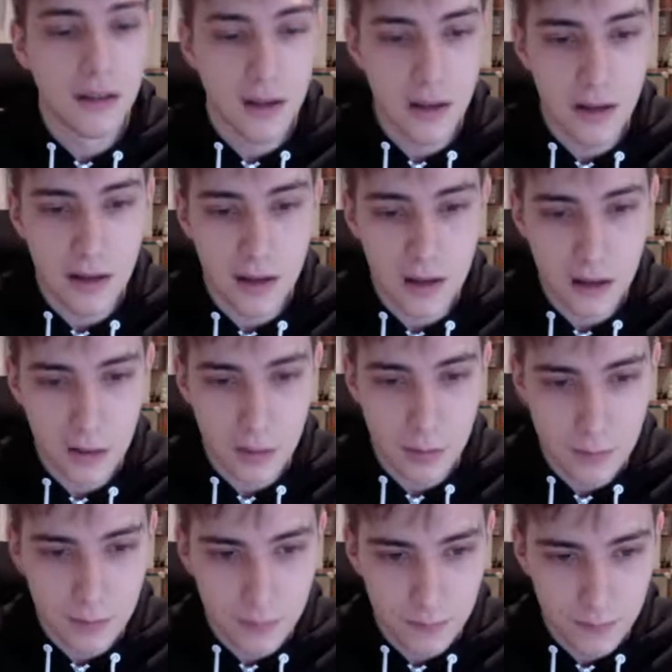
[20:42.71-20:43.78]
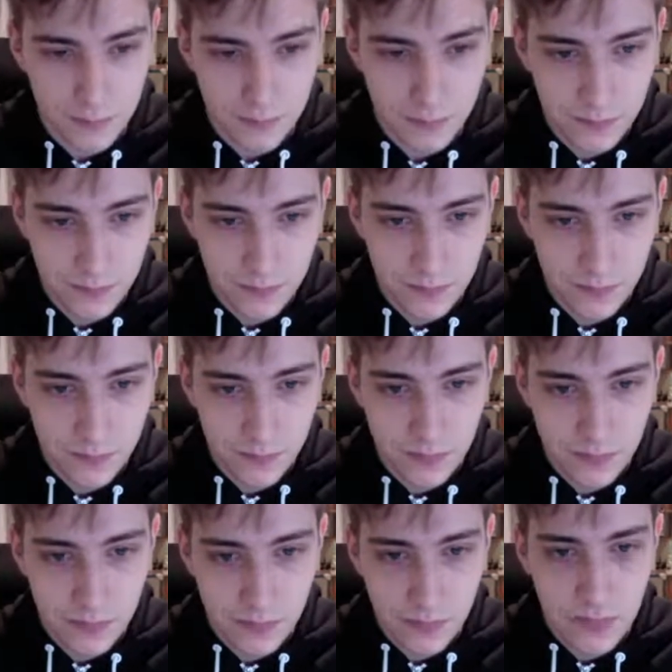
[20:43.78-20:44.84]
And
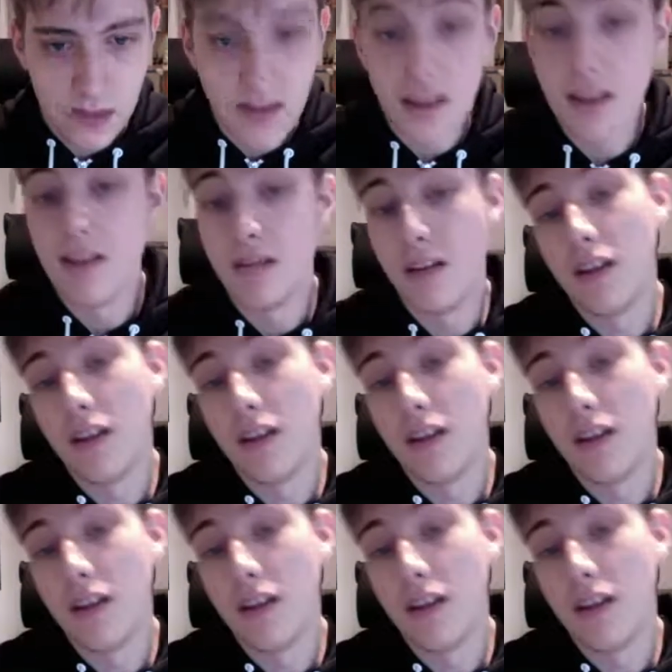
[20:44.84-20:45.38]
then